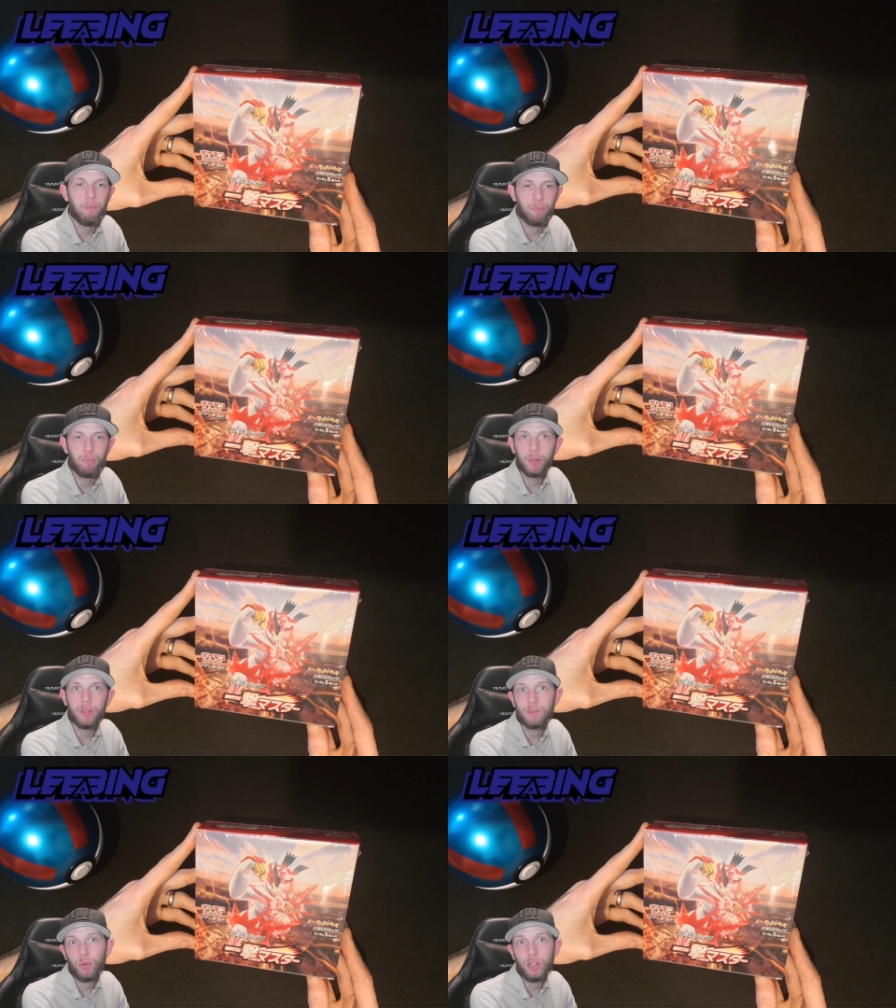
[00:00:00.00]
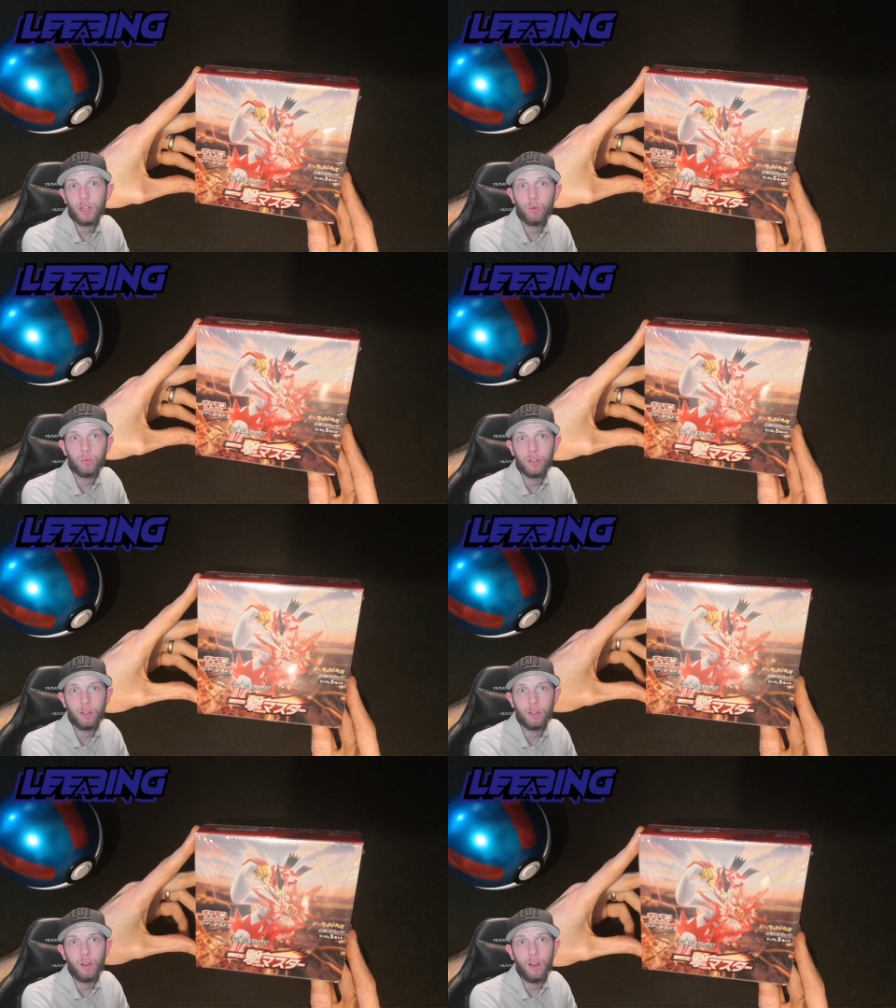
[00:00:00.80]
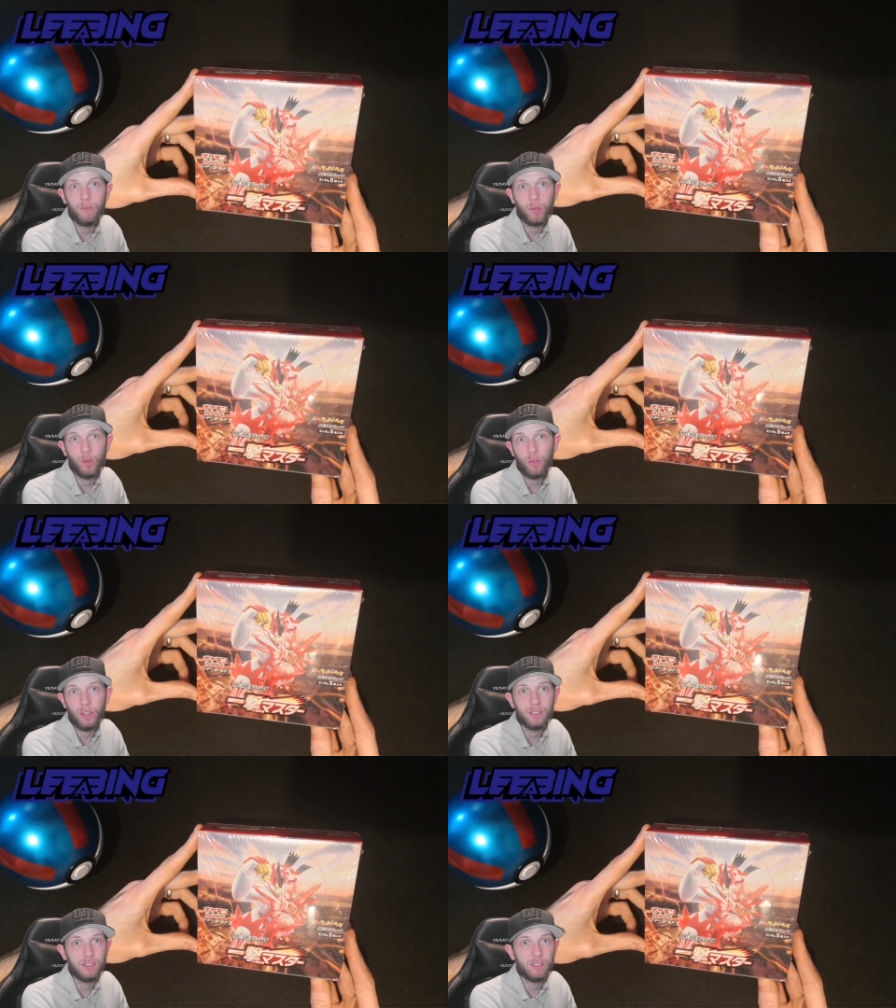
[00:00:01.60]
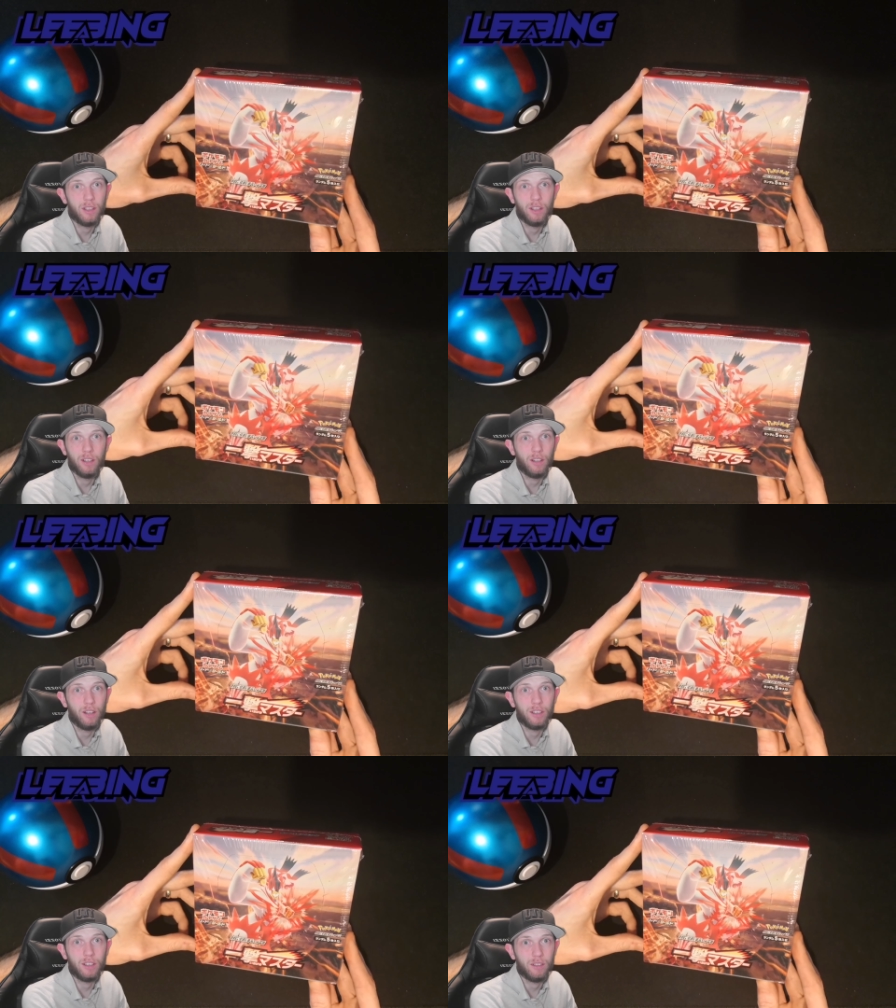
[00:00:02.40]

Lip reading: but this is pretty cool to know that I've got this at like